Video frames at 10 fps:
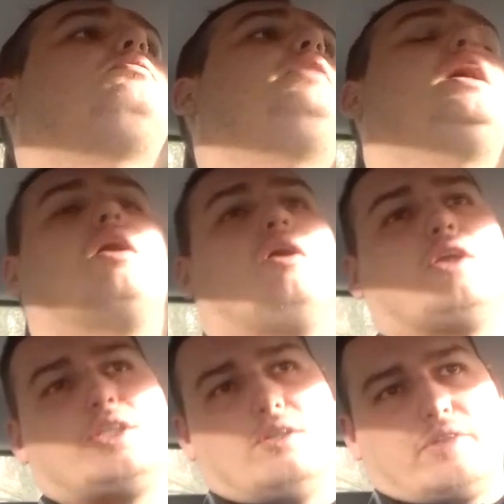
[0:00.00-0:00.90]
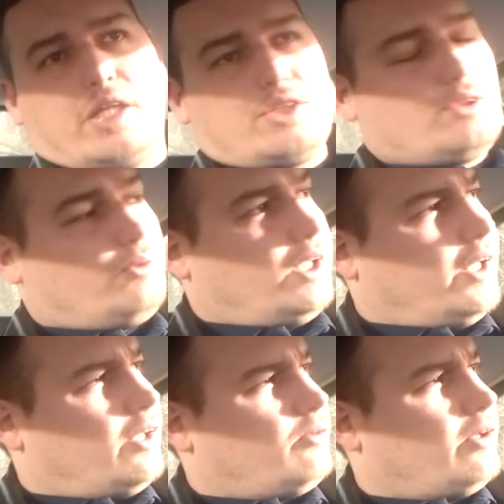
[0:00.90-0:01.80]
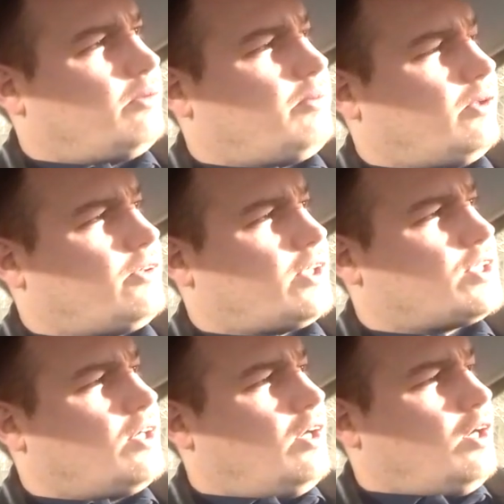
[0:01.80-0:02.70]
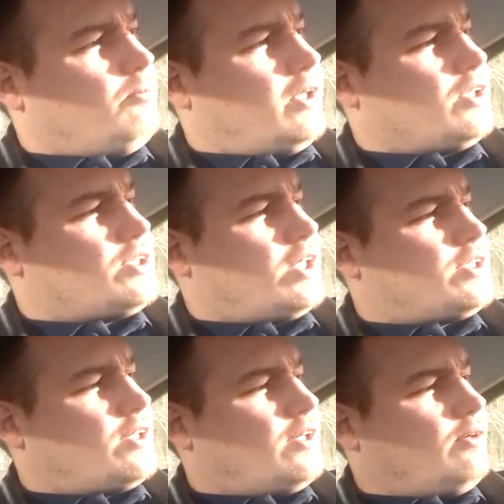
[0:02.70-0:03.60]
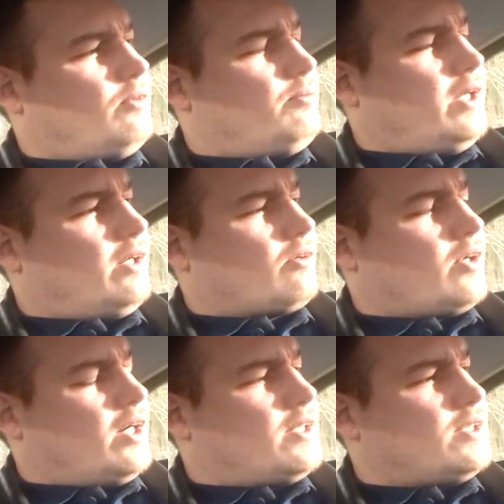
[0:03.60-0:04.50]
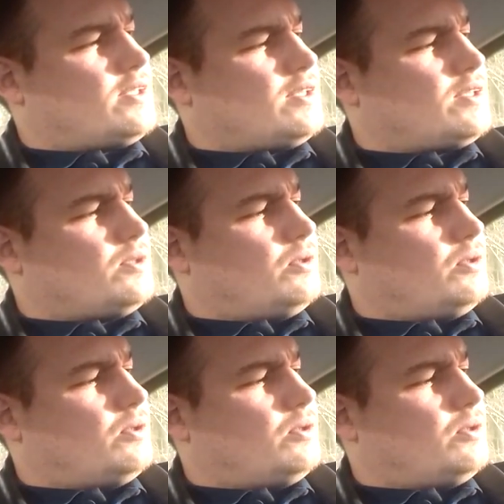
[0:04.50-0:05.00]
Being honest never gets you really anywhere in politics, because that's the thing with being a rightist is